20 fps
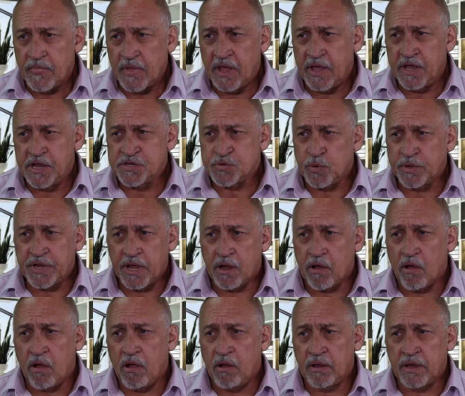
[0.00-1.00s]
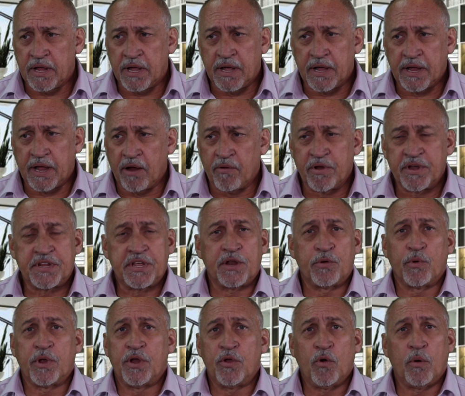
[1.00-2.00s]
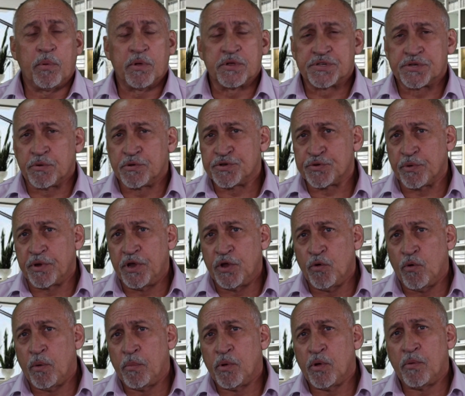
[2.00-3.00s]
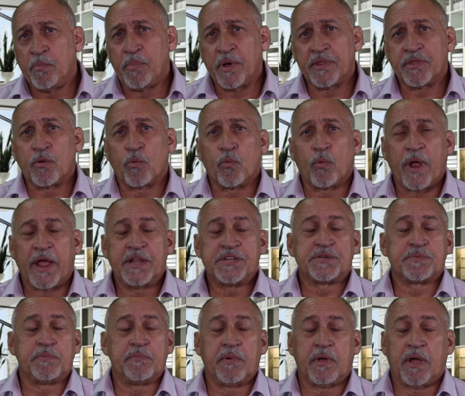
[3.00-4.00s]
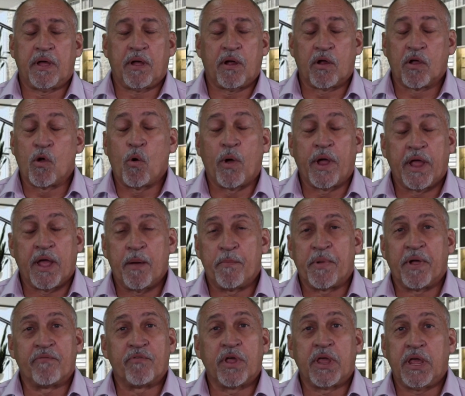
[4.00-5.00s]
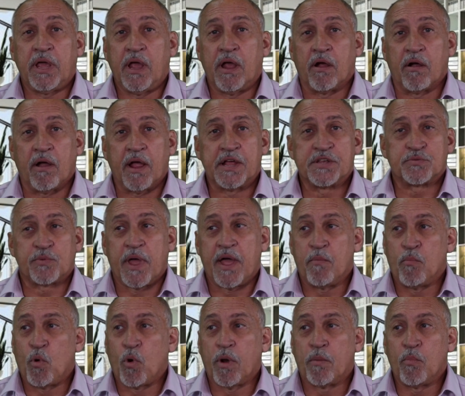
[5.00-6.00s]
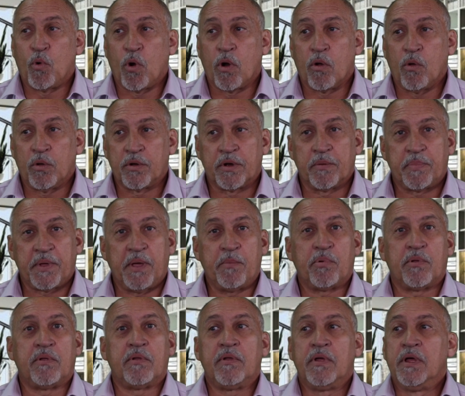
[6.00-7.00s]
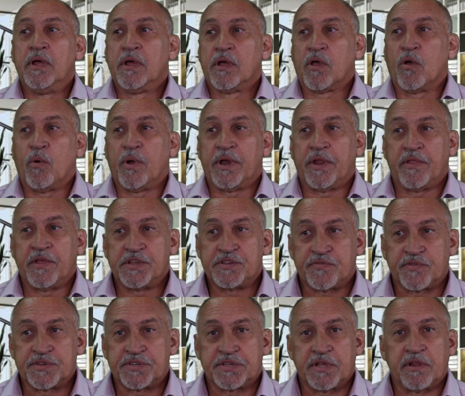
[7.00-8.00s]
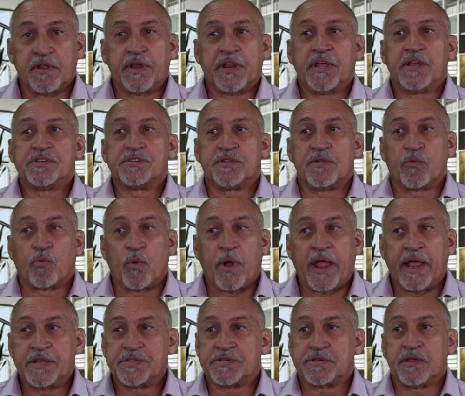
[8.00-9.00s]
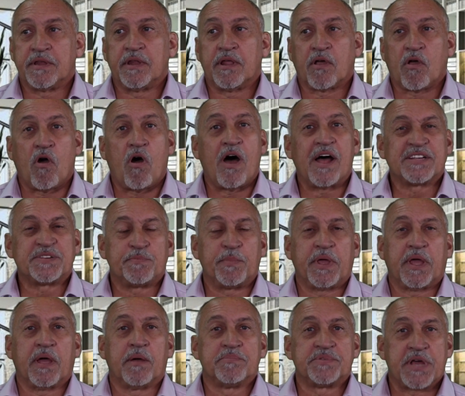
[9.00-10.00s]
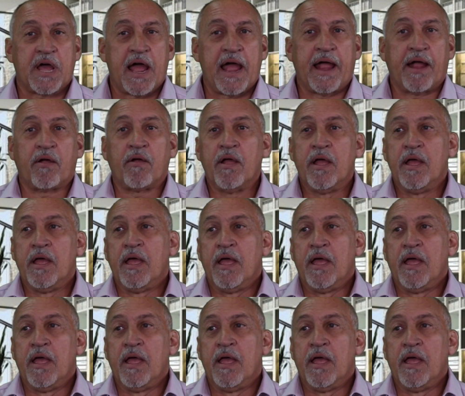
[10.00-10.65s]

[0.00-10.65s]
is what they call guaranteed renewable. So it's renewable, but the rates are going up every year. As we have more and more older people go into these facilities, the rates and the cost becomes higher.